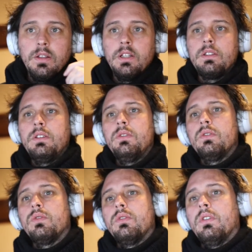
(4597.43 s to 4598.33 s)
Let's
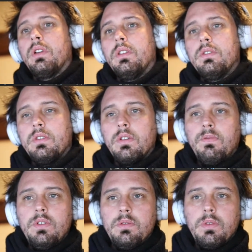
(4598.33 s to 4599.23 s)
use, okay, this is
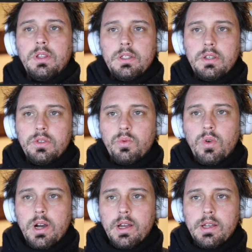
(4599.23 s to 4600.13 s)
confusing, but let's use
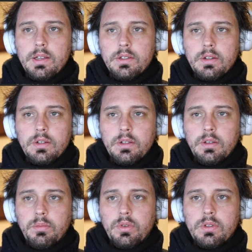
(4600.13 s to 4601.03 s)
y as our
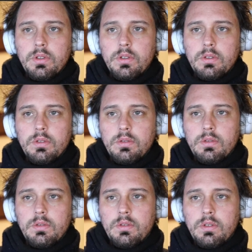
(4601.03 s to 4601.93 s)
input to
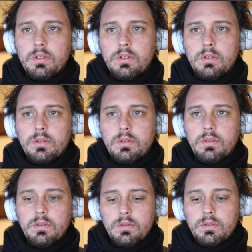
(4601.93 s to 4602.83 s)
the
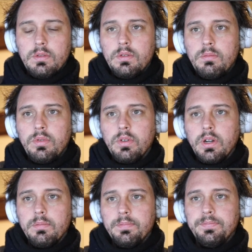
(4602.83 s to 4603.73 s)
program.